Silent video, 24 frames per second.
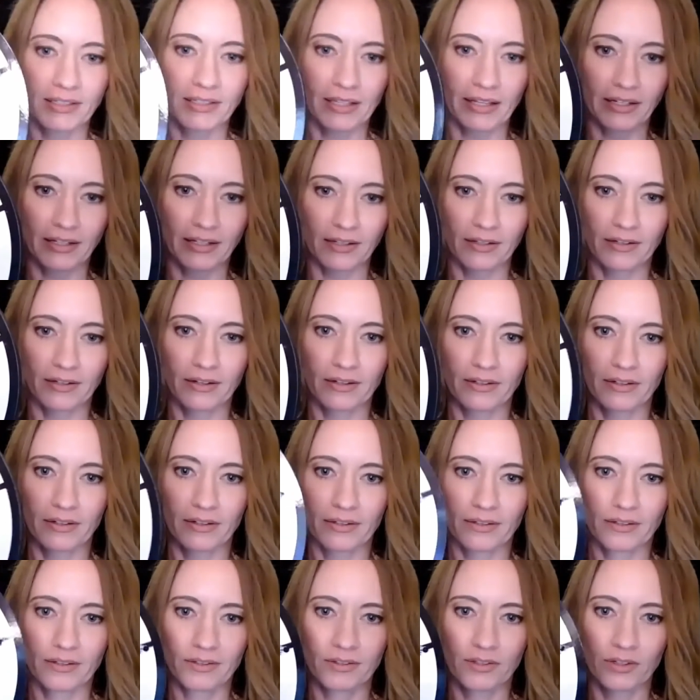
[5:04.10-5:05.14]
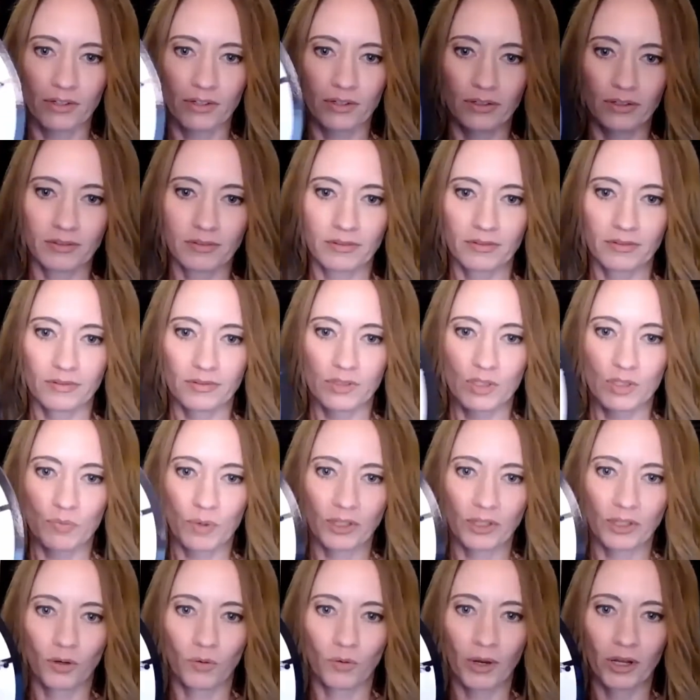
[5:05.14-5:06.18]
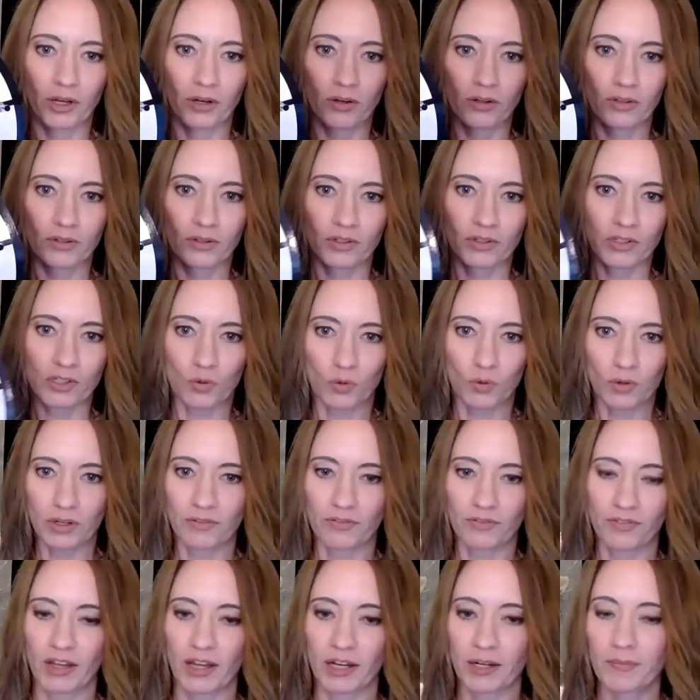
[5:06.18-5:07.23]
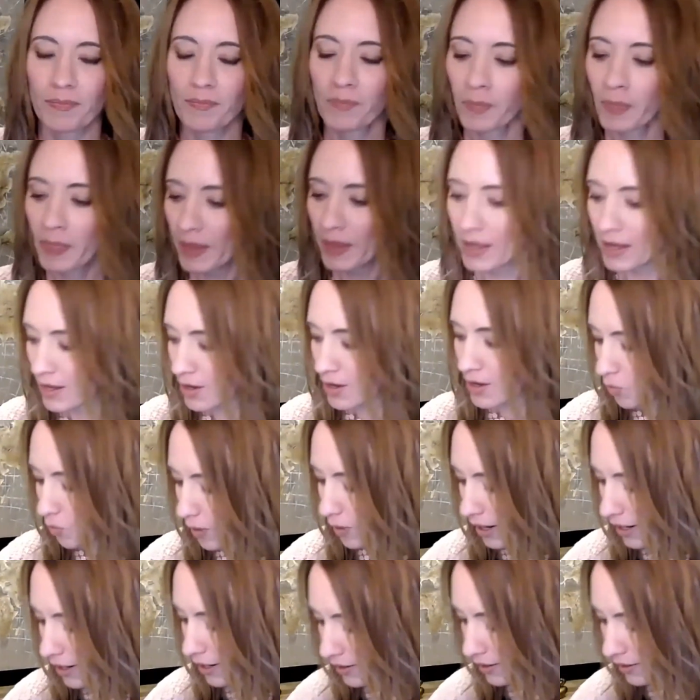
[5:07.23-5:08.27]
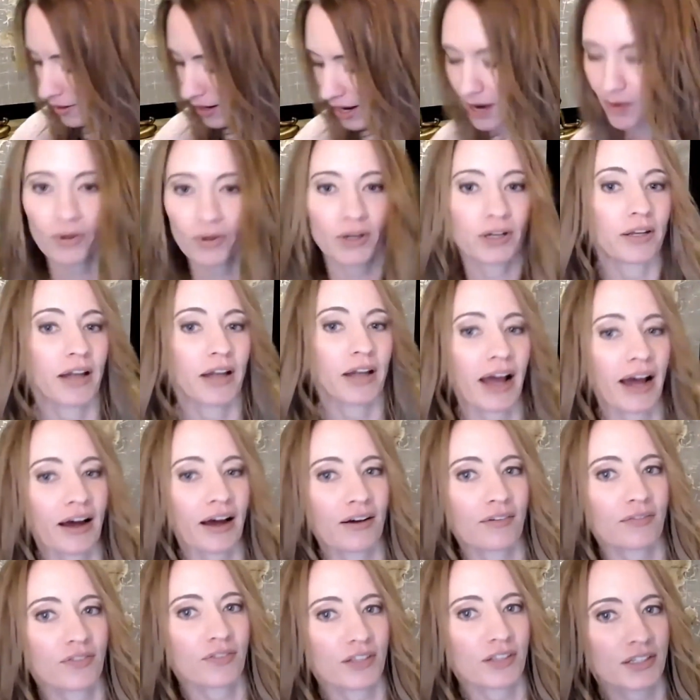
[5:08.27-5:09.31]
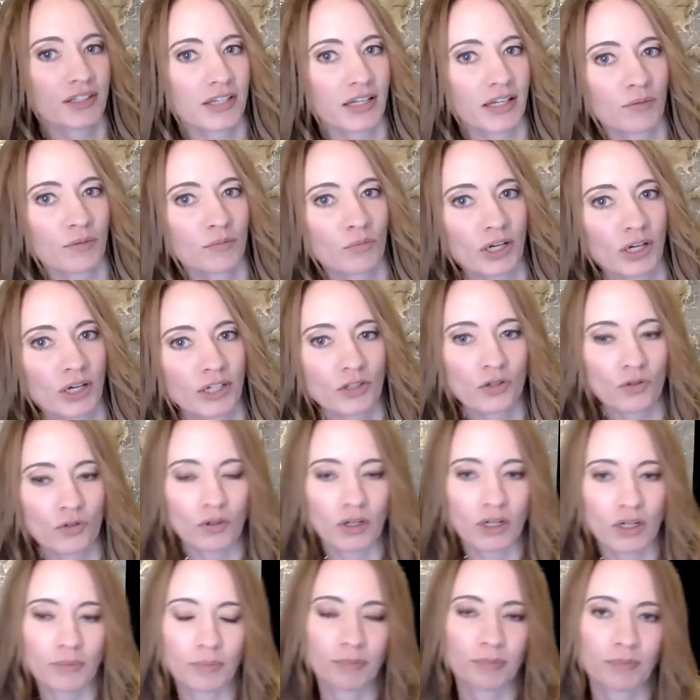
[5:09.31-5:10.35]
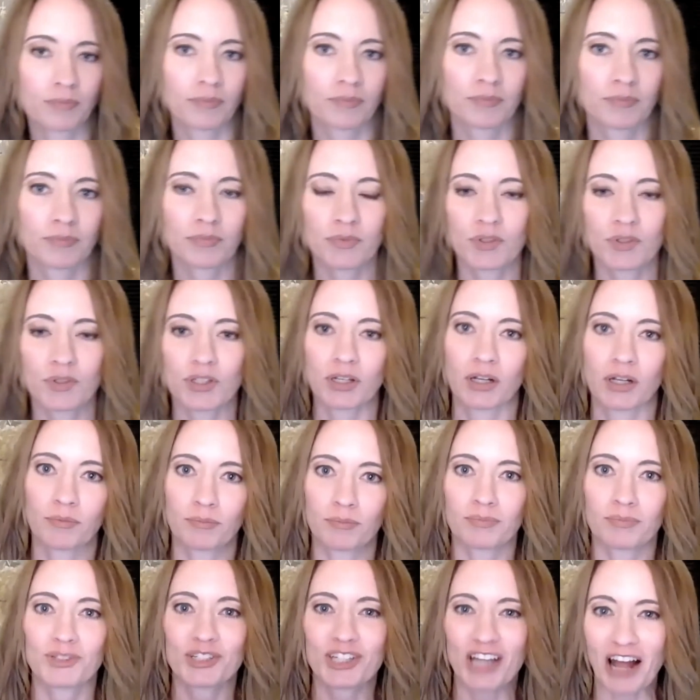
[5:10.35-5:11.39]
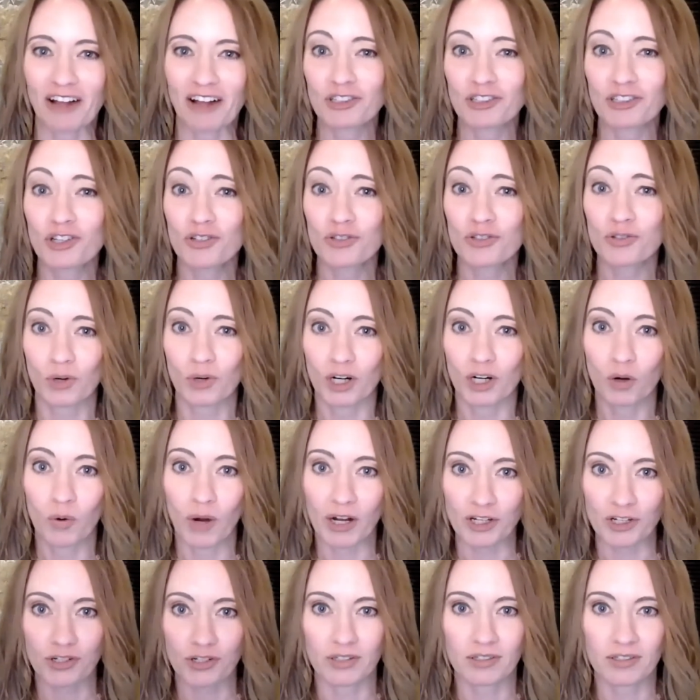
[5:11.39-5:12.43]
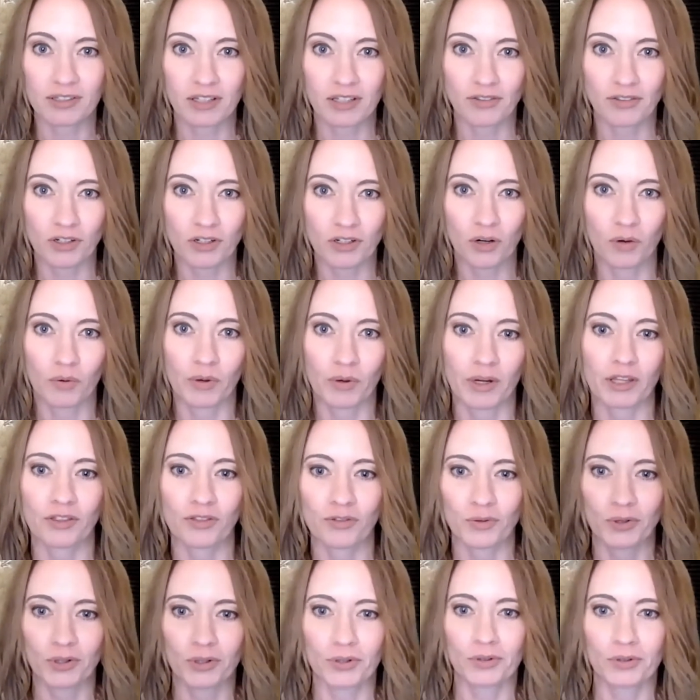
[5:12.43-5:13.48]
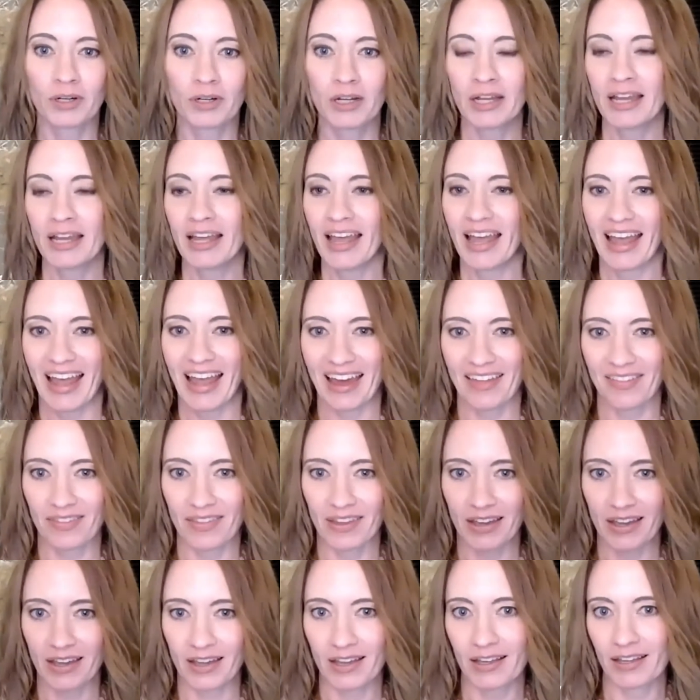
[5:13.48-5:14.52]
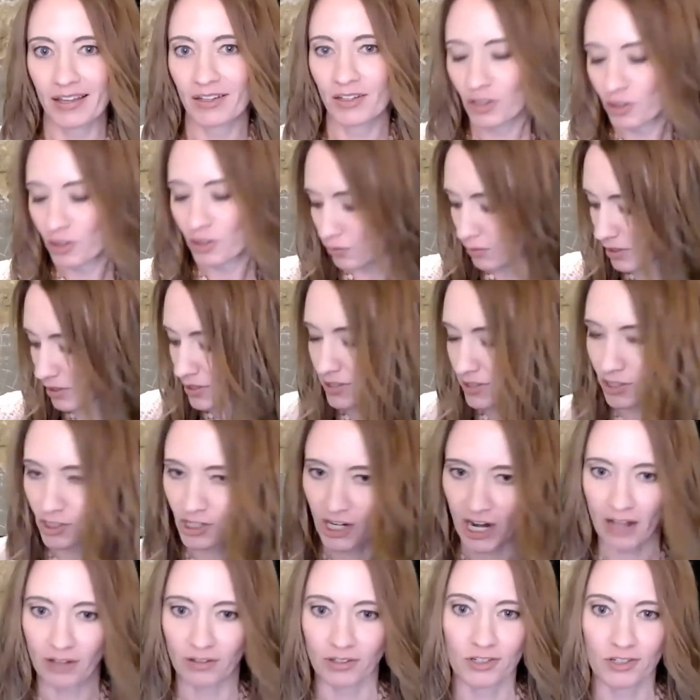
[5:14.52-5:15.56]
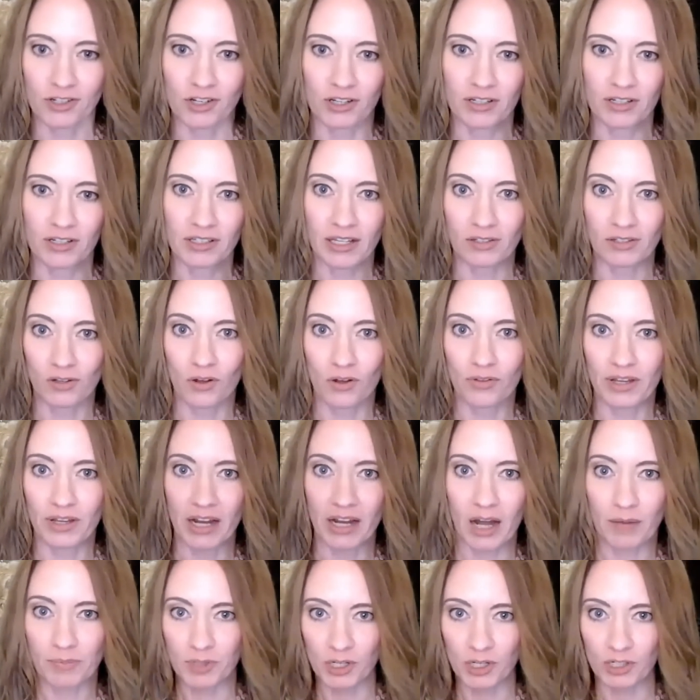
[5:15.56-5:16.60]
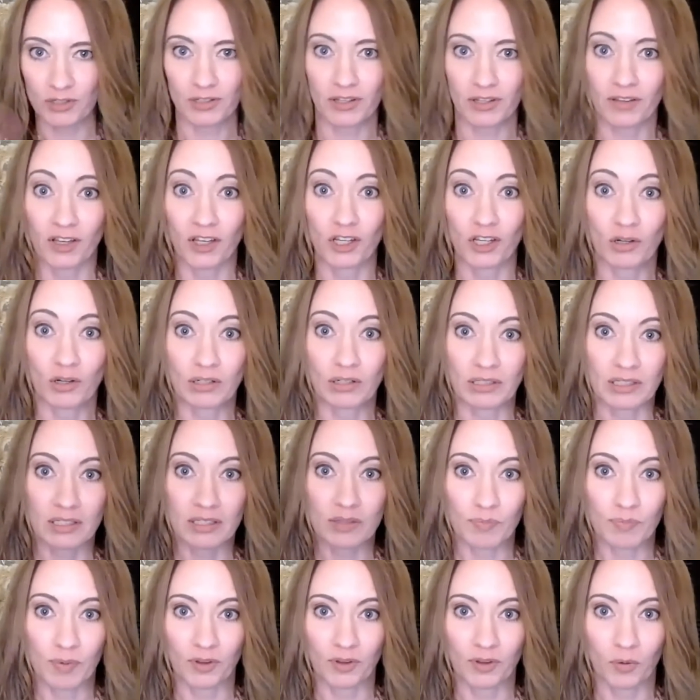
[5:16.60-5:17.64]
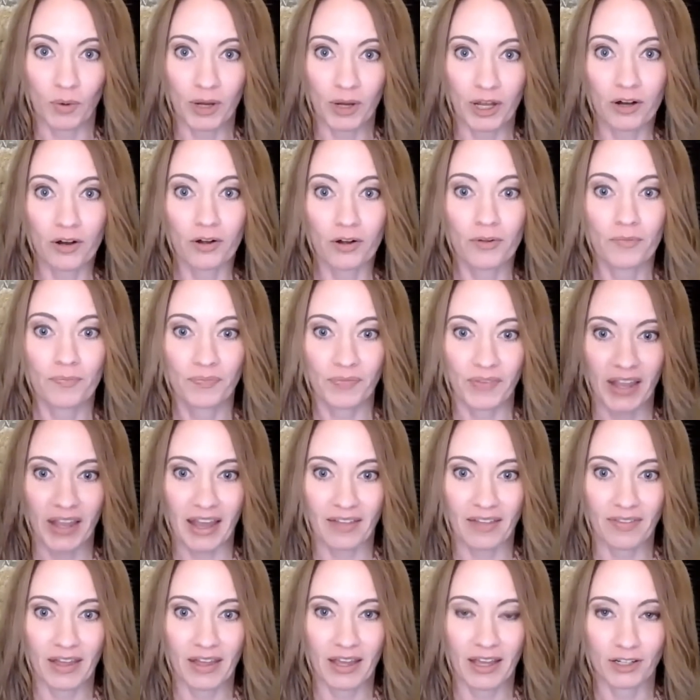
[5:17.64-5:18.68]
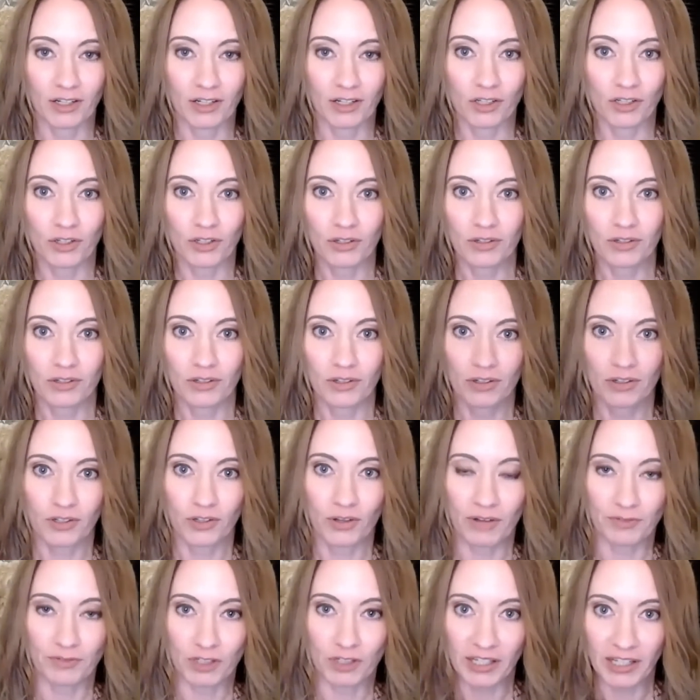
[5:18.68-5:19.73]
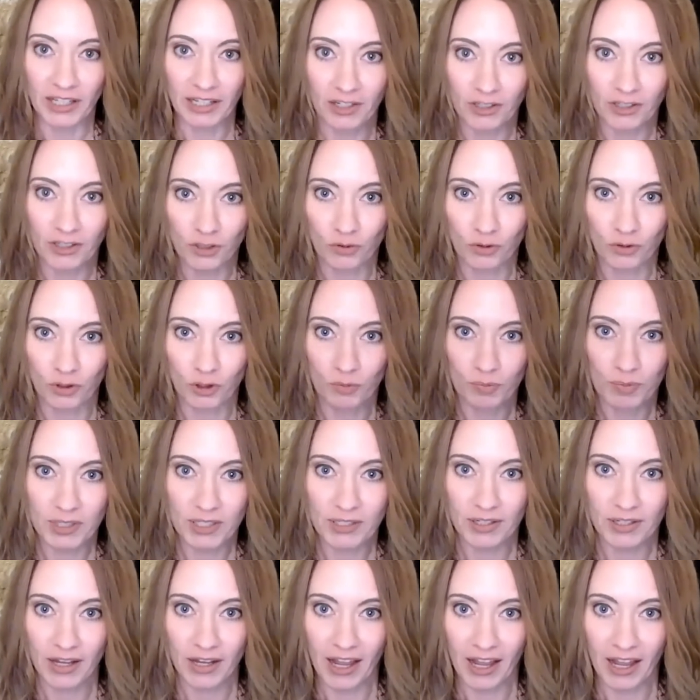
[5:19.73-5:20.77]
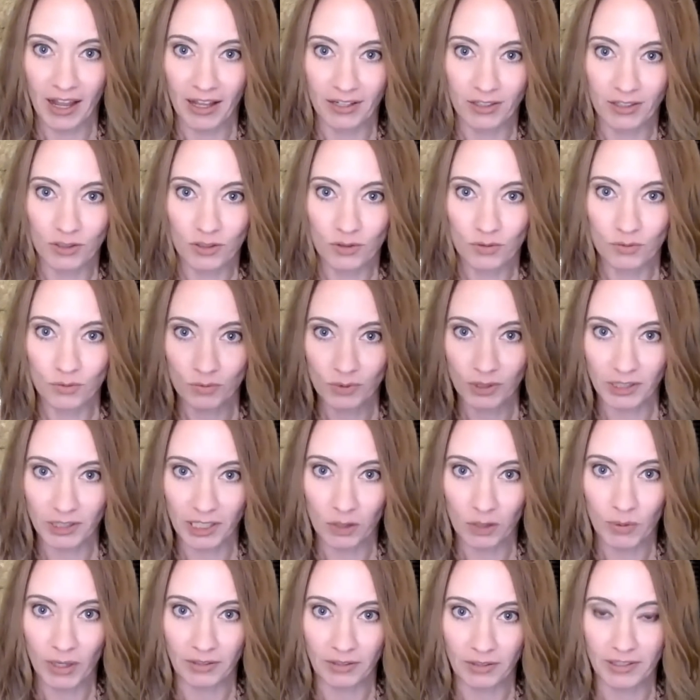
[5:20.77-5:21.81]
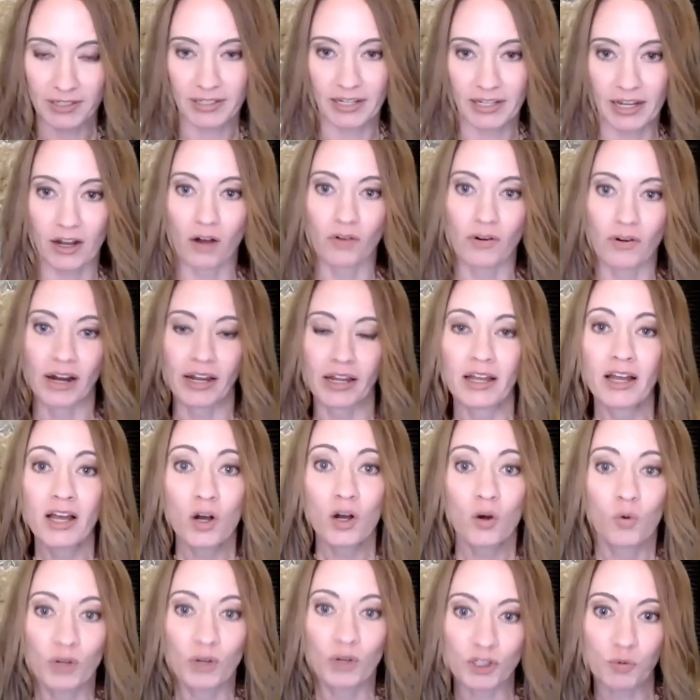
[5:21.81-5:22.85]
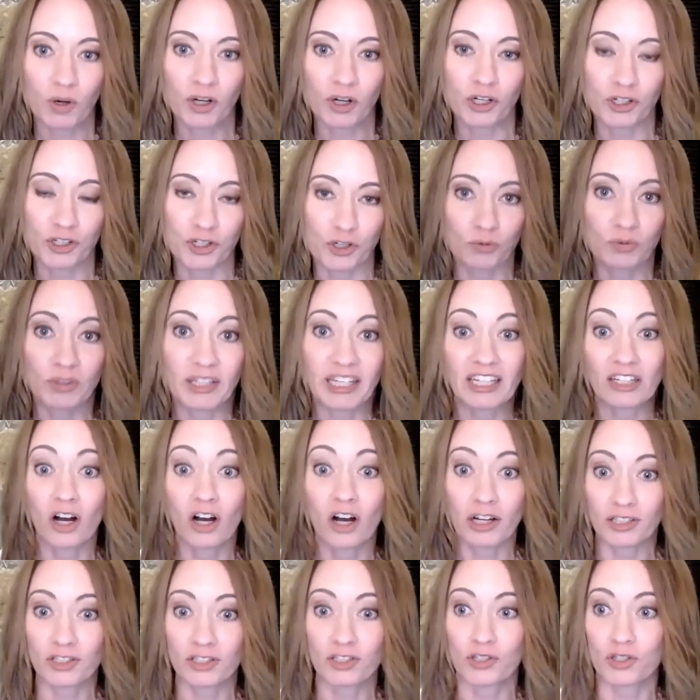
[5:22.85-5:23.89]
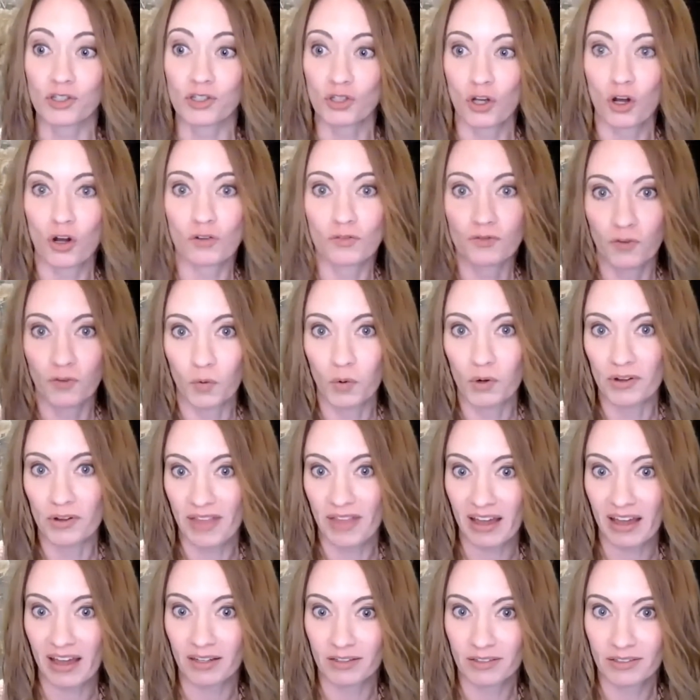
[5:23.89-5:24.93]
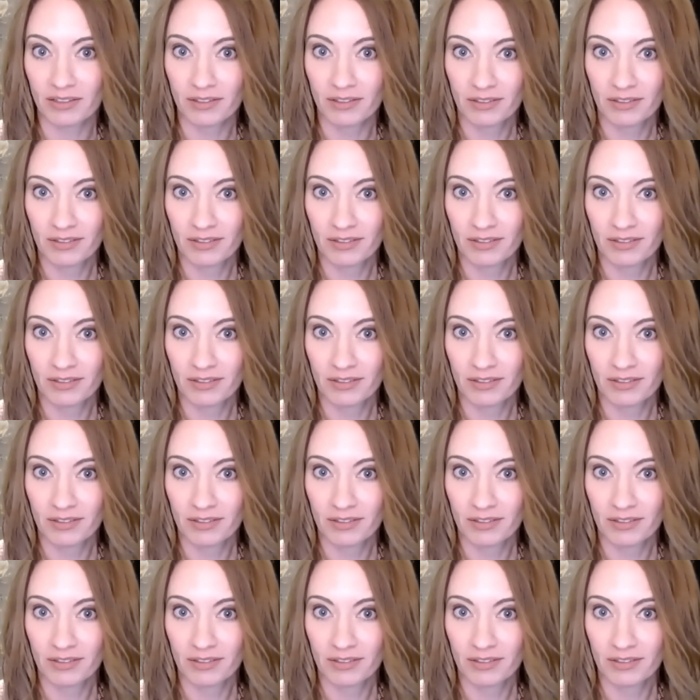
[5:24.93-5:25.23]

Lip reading: like the spin the wheel sort of thing, where I would have the team brainstorm some challenges or questions that they're going through. And then you list the challenges as all the options, and then you can spin the wheel. And then you have to get into groups and really quickly say, all right, which one could you lean on to solve for that